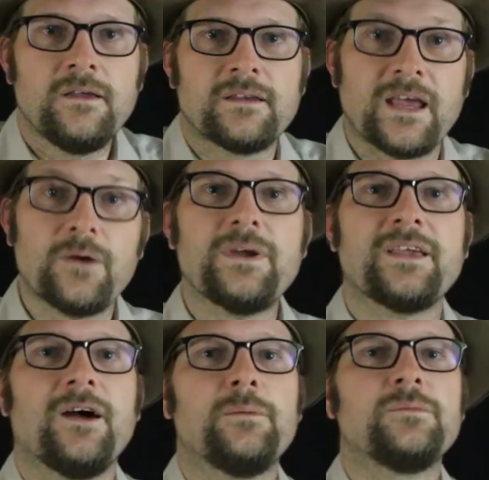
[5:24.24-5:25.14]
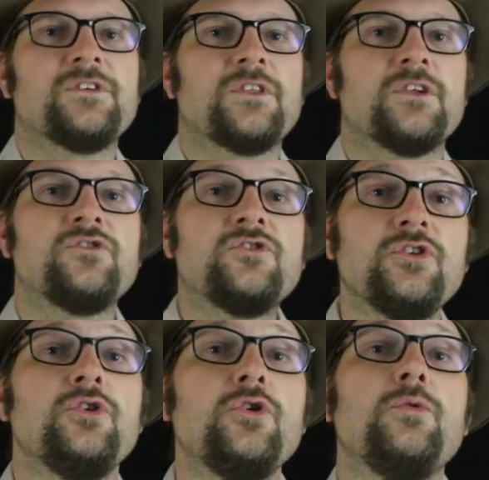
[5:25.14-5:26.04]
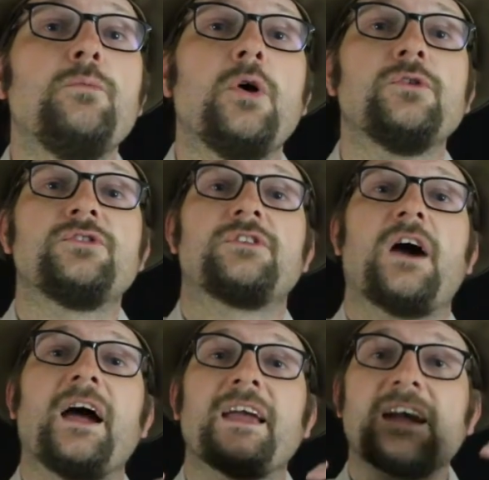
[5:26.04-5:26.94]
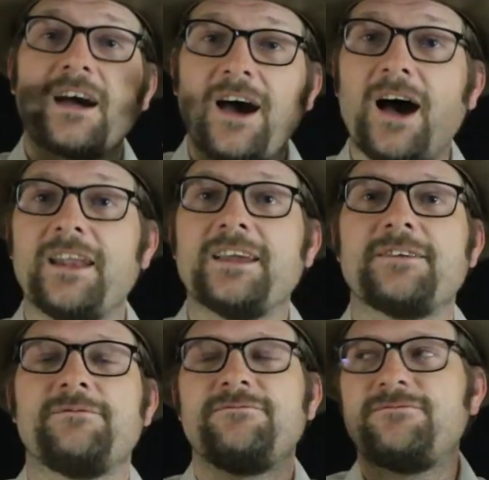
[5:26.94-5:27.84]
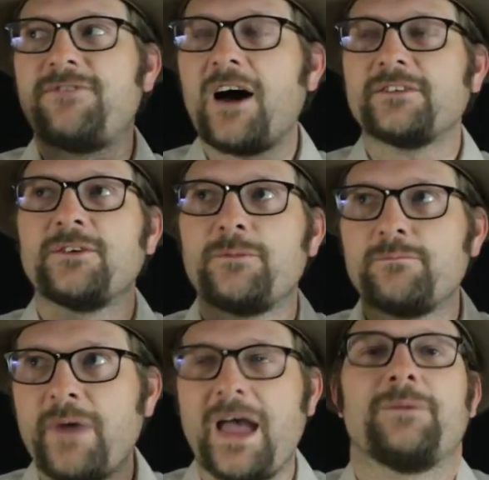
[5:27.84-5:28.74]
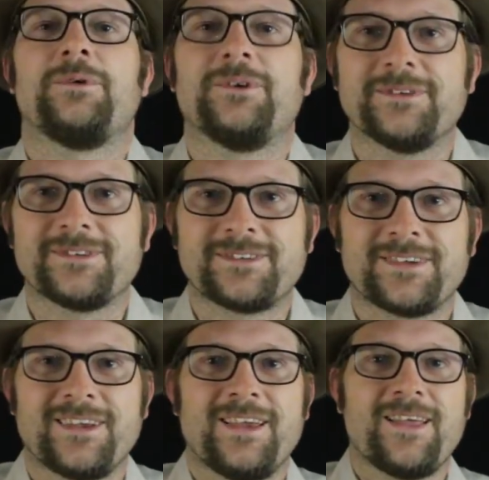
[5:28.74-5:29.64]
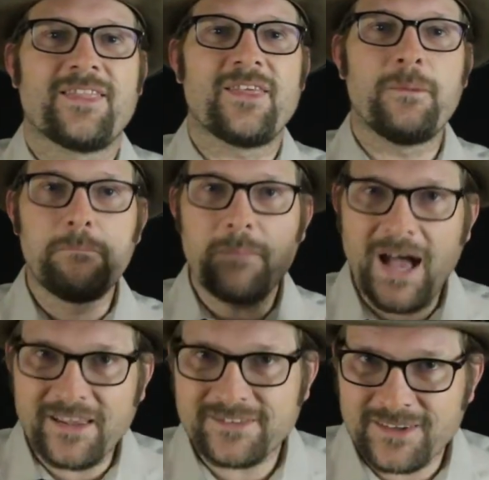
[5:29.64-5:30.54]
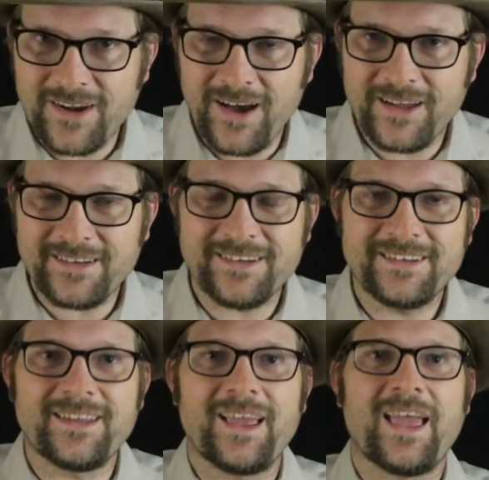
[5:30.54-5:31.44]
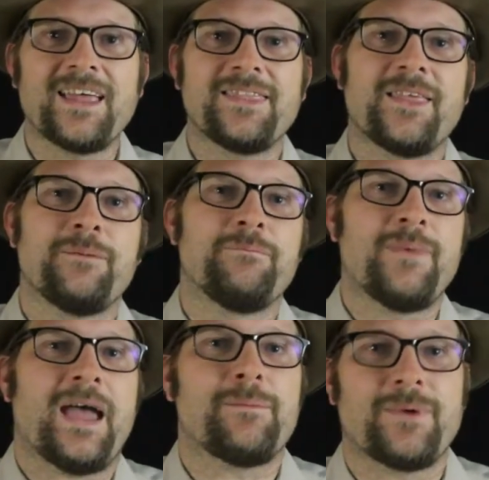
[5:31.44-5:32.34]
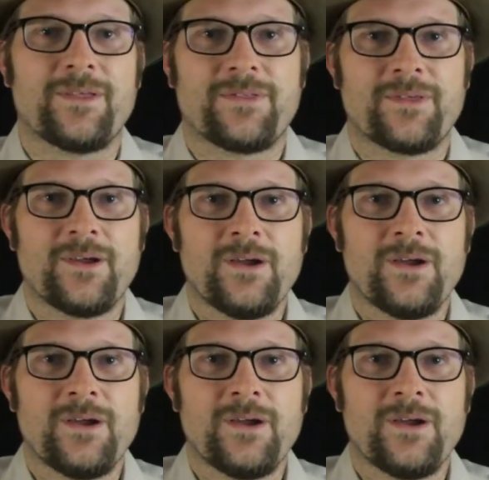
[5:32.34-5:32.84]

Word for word: Now we come to the two most iconic fossil mammals, the mastodon and the mammoth.